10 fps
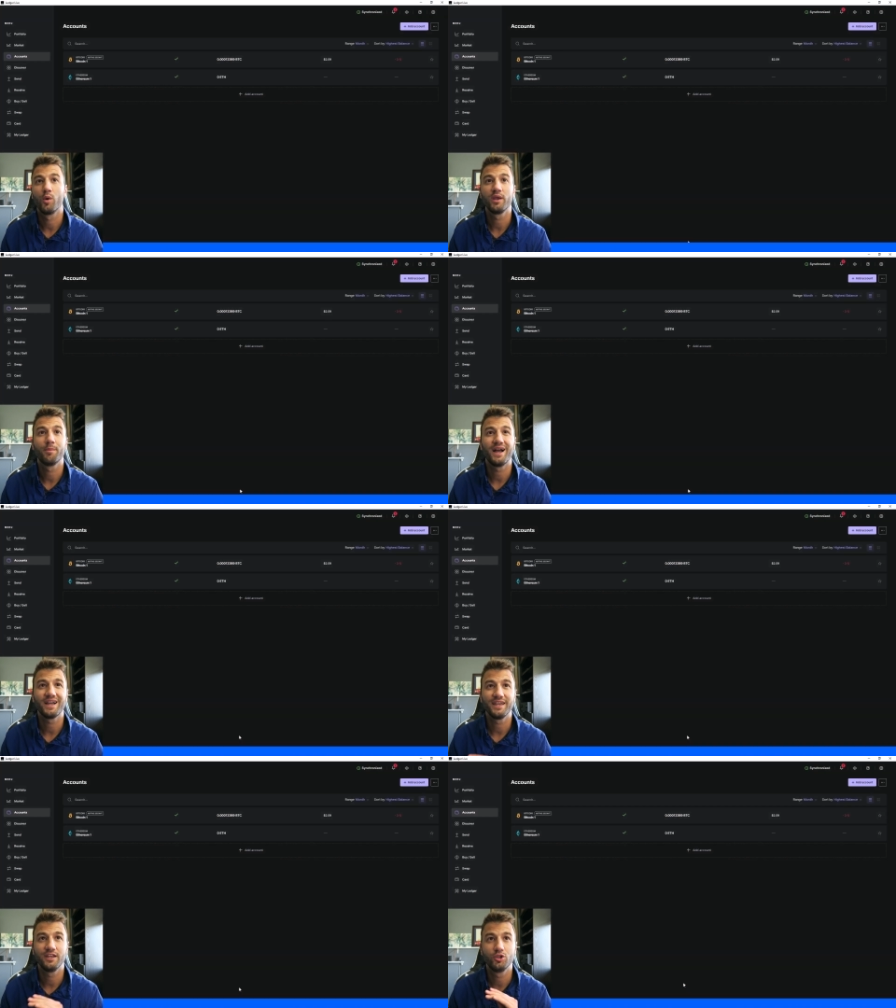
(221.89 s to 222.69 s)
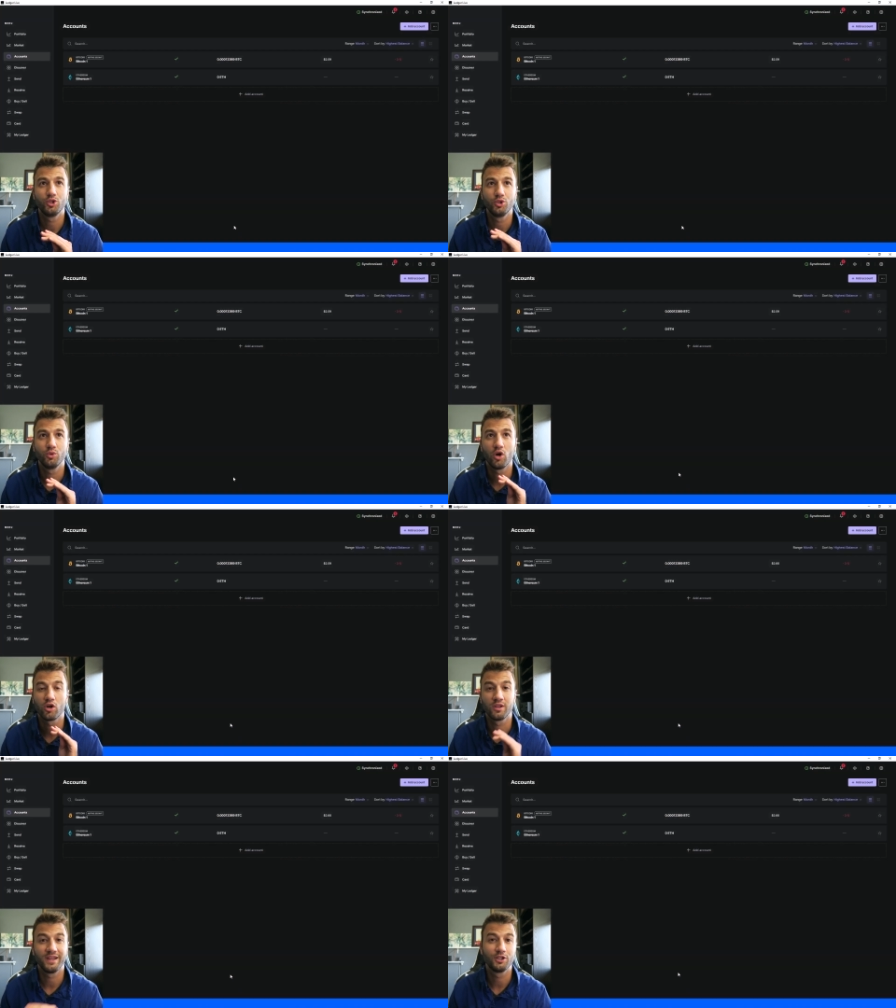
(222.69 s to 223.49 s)
going back into
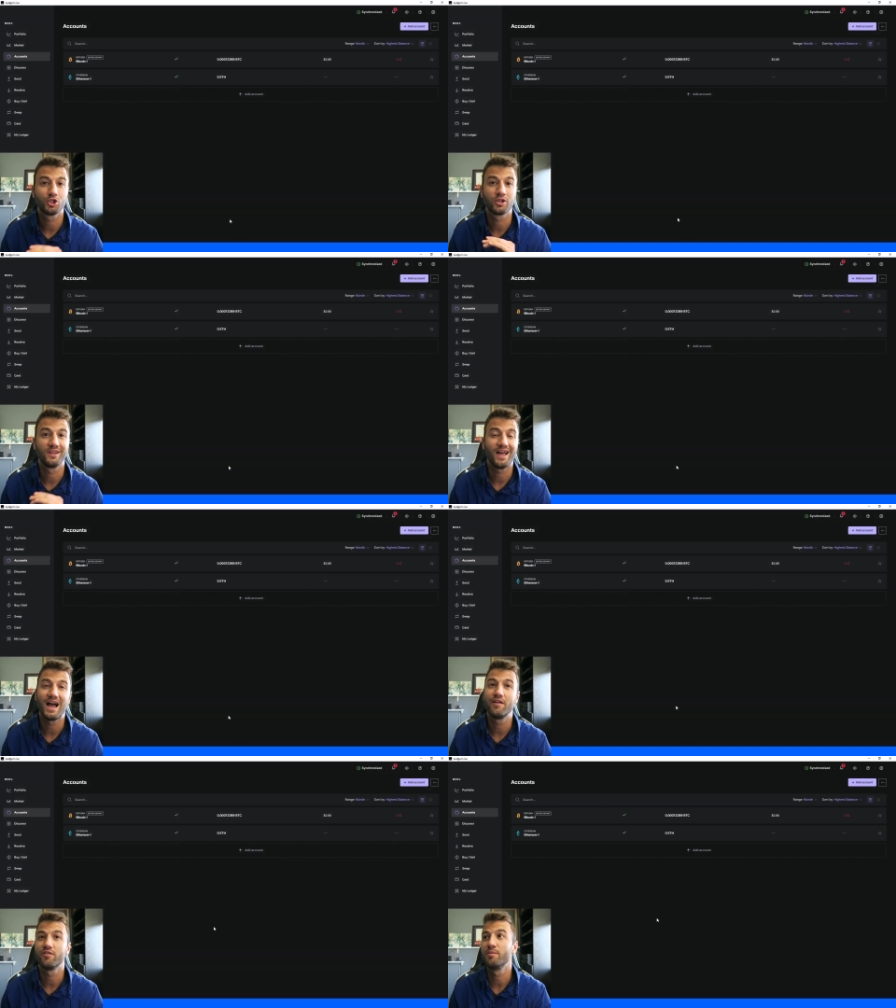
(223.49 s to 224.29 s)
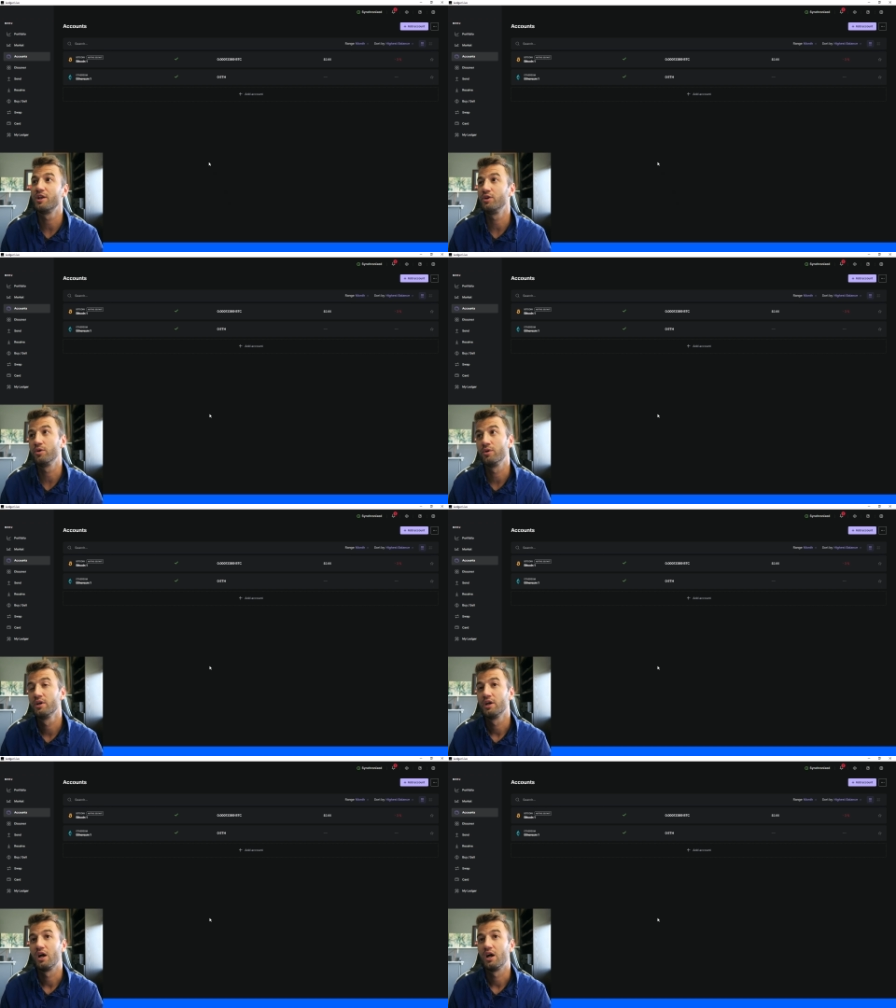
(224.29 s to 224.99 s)
our Ledger Live menu,